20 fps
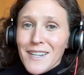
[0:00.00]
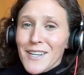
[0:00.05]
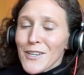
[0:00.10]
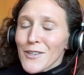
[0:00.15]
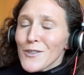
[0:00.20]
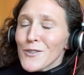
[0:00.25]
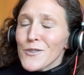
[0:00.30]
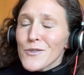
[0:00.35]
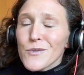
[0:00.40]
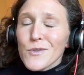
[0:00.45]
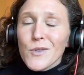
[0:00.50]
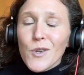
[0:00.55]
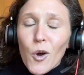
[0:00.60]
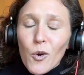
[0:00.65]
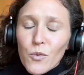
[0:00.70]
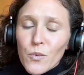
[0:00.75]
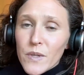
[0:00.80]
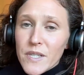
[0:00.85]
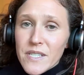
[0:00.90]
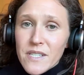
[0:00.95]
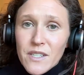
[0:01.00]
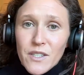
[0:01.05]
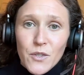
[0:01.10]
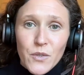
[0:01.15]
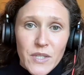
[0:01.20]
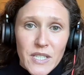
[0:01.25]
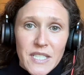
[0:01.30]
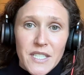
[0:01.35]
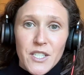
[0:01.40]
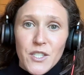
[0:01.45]
there's no reason you
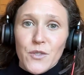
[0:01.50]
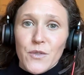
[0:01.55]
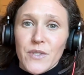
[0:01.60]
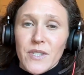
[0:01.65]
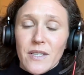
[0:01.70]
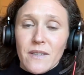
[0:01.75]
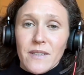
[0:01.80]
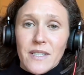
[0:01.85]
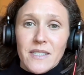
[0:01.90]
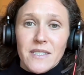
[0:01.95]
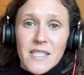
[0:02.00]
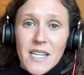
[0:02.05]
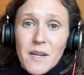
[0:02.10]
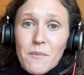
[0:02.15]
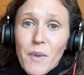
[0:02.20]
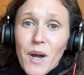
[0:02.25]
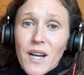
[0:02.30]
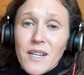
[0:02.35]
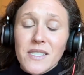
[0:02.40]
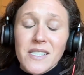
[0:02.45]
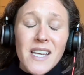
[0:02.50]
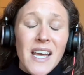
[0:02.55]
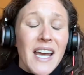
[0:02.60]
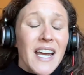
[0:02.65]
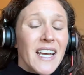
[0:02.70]
need to use the leads inbox.